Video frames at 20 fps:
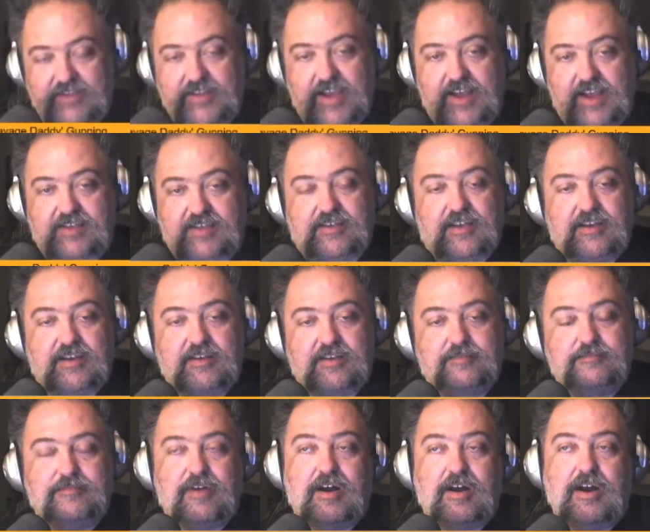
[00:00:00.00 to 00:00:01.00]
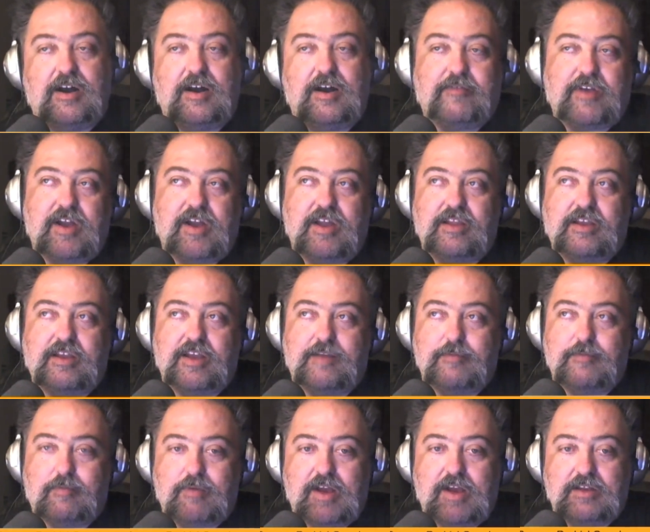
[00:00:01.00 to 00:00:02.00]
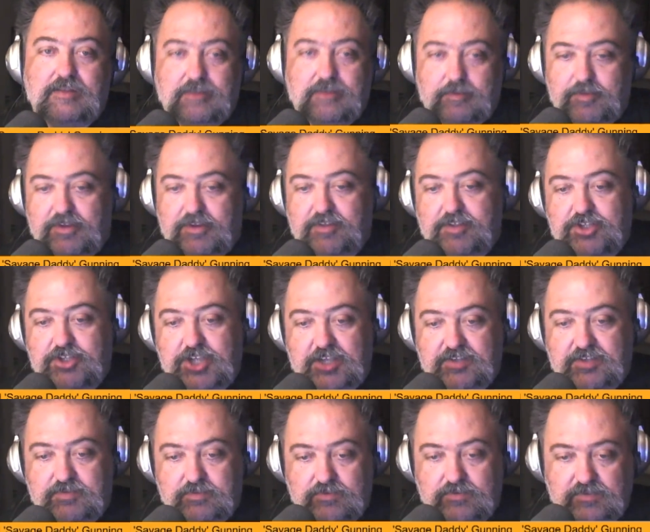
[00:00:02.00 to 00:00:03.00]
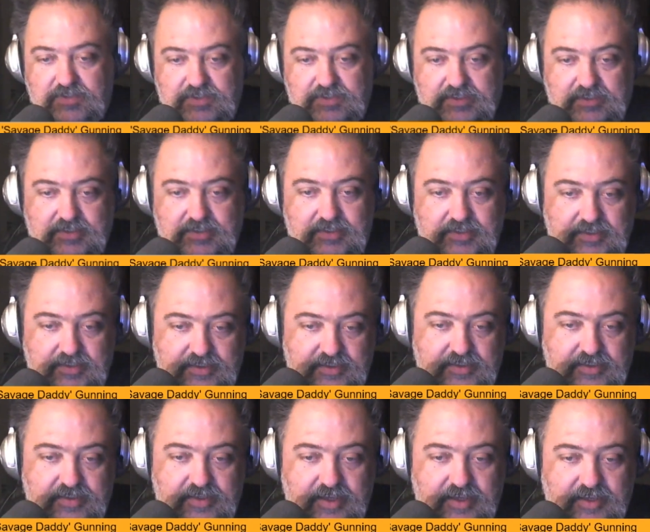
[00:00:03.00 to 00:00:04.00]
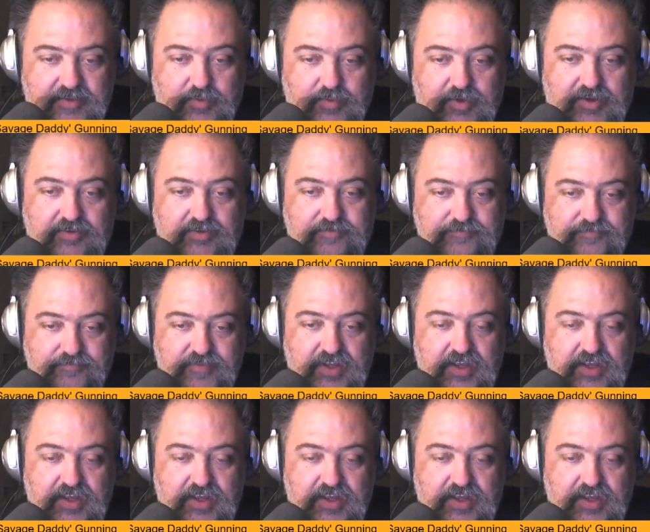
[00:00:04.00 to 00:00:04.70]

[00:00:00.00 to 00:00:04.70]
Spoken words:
task. I've kind of come around a little bit on the chase rules as well.